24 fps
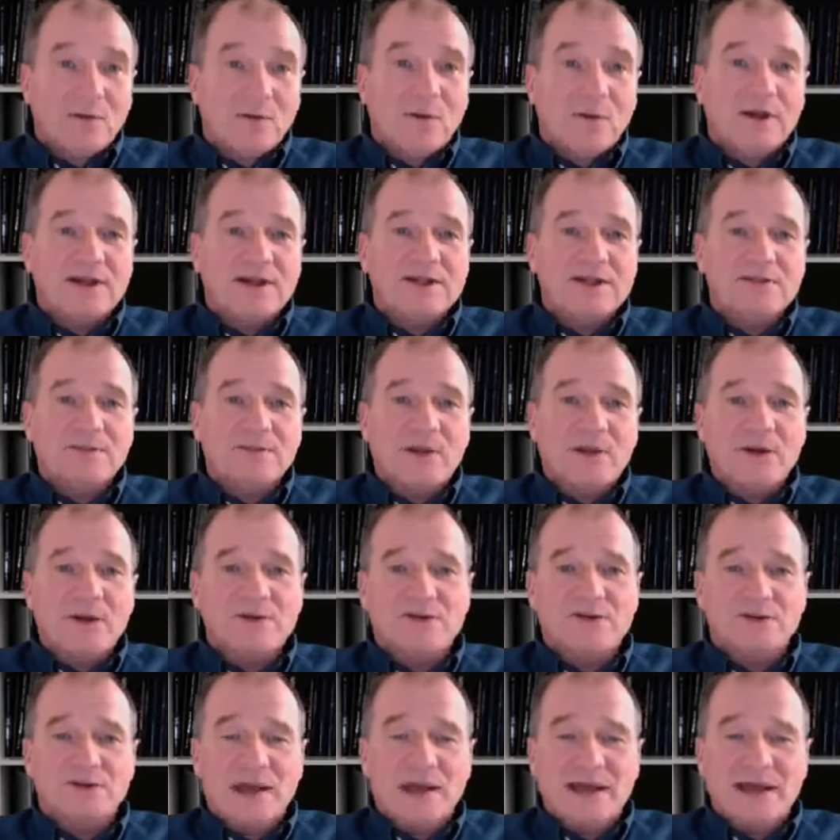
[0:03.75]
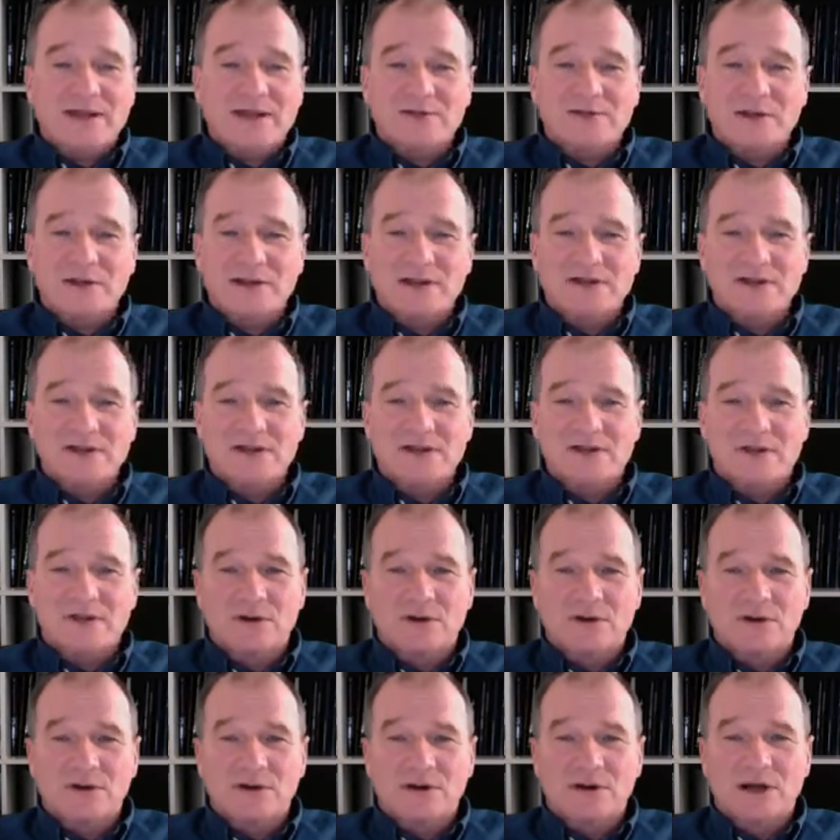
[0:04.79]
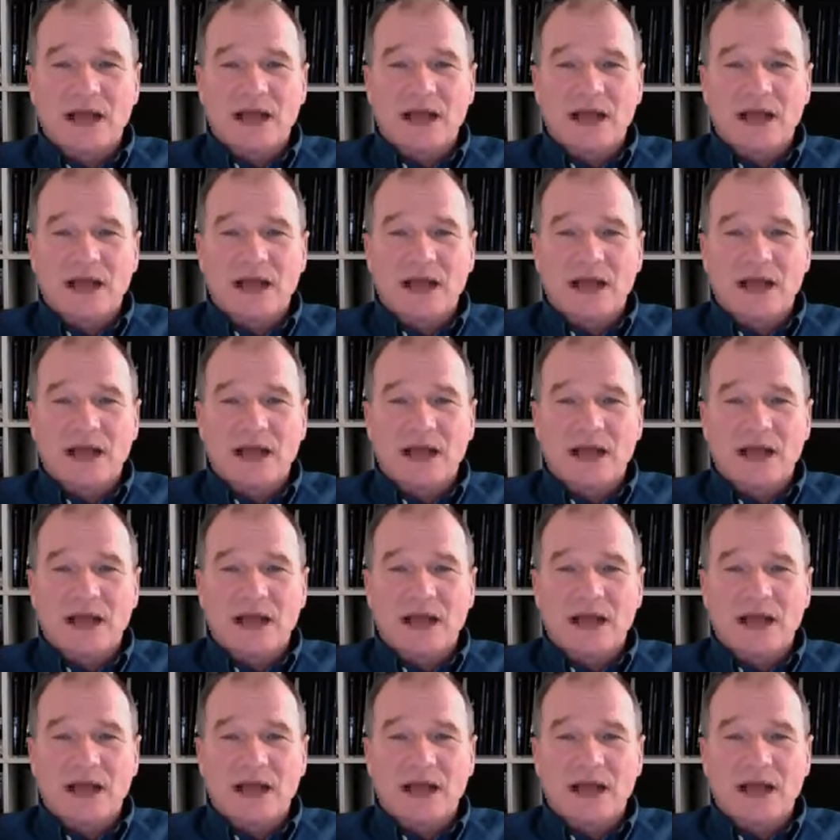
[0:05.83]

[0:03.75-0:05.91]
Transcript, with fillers: What is post-traumatic stress disorder,